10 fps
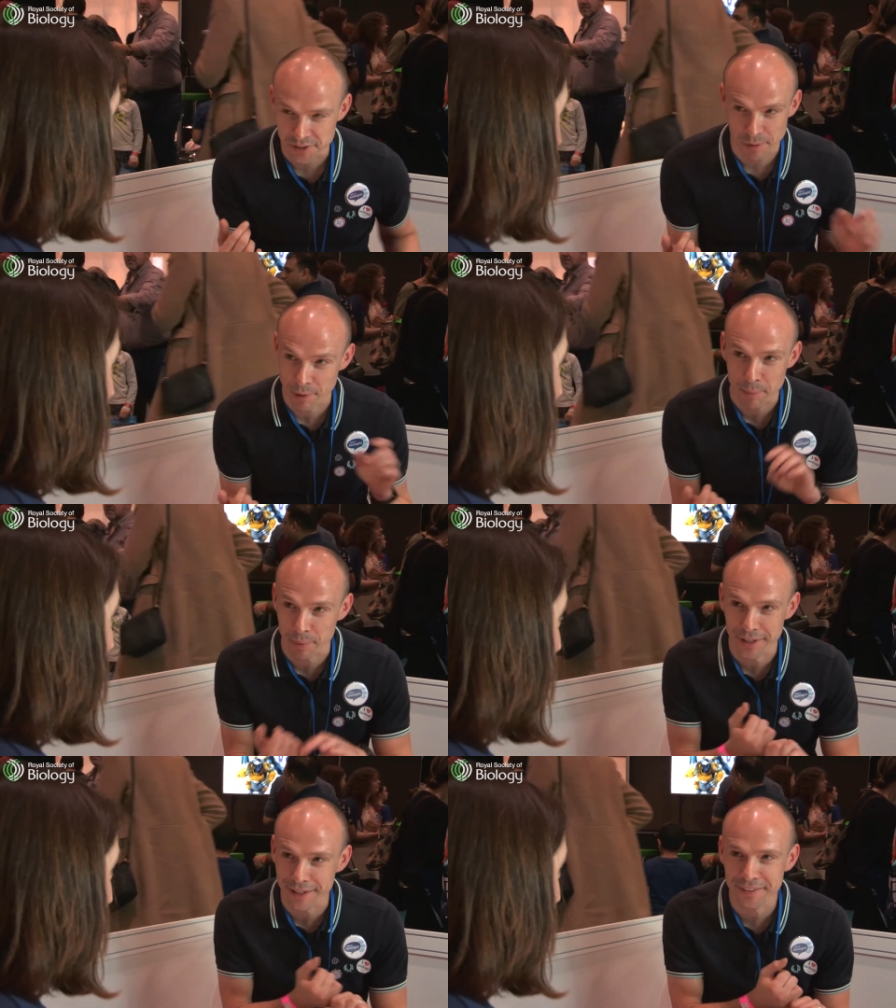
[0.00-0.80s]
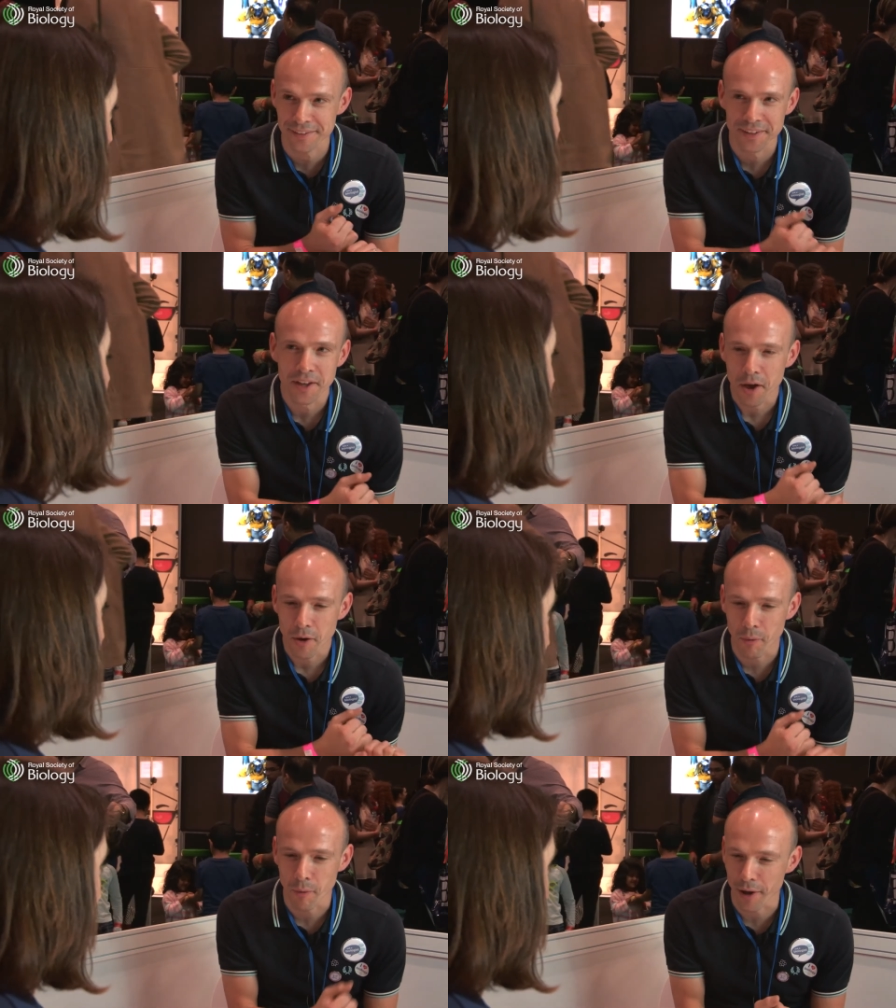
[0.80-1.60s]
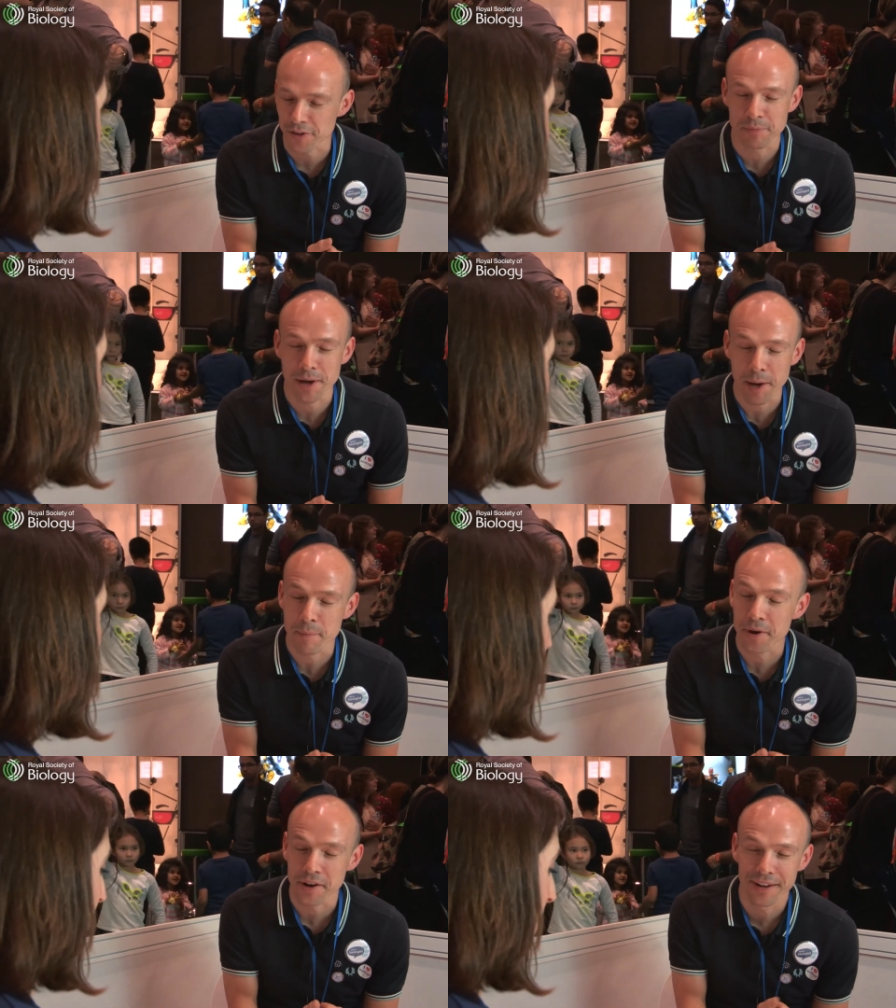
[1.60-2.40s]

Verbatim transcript: So it might bleed. Or what else might happen?